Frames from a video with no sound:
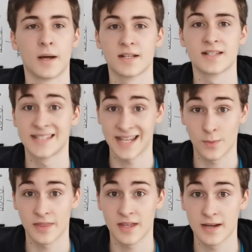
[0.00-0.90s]
But
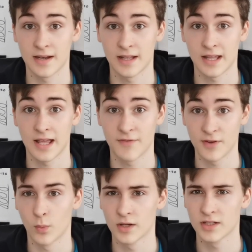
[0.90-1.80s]
stick with it
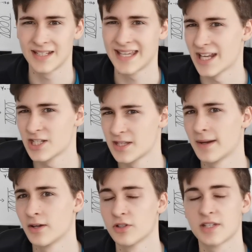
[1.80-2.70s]
if you want to get to the
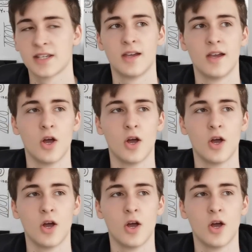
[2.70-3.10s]
biology.